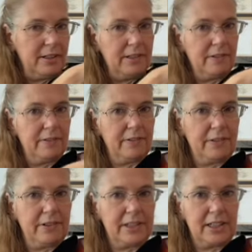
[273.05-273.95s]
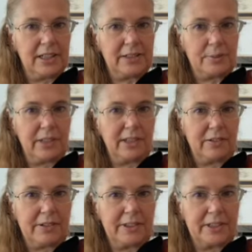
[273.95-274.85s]
See, swing
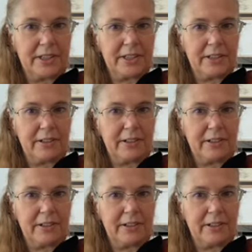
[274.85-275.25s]
shoulder.